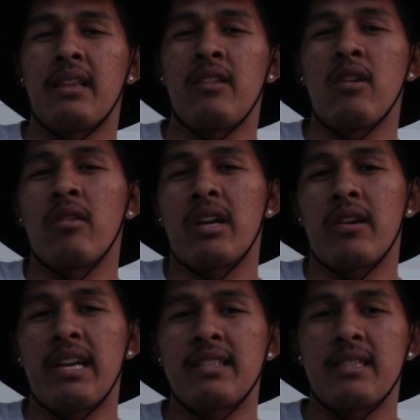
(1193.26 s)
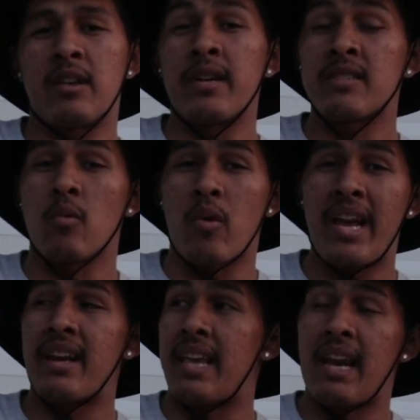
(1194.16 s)
you know, there is a
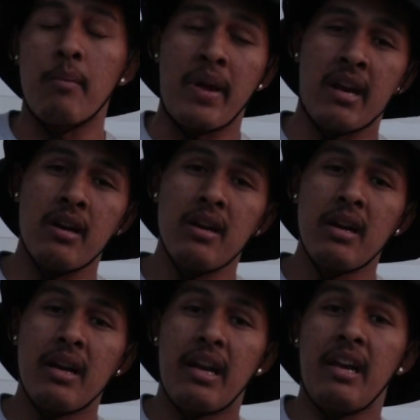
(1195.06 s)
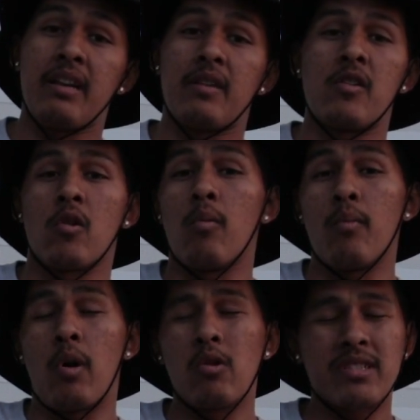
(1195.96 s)
way to get it better, and you'll
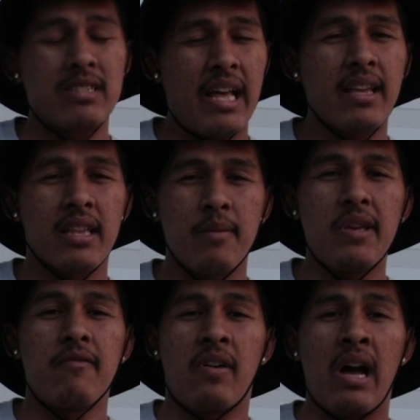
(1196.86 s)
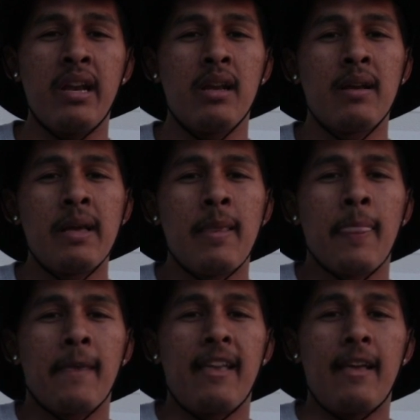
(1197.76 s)
most likely be fine
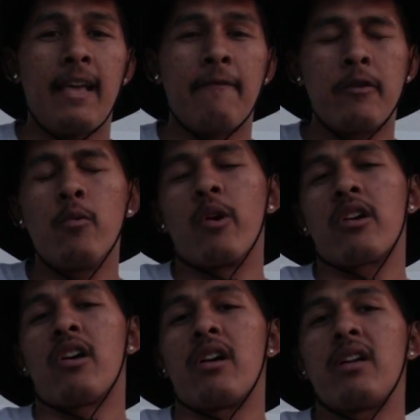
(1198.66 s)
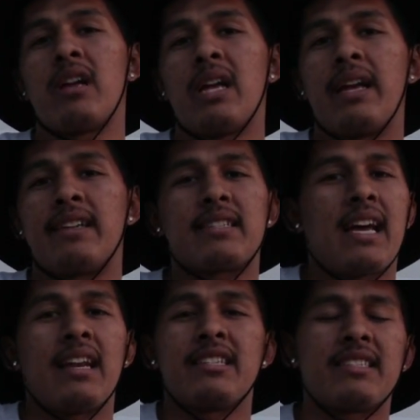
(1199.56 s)
if you work hard. It's
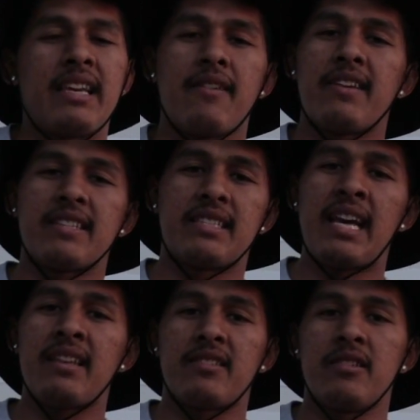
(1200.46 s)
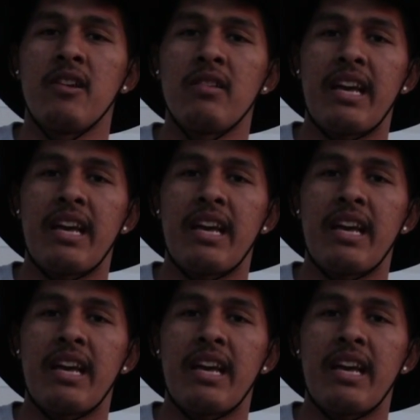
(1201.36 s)
kind of, just think of it as a test, you know,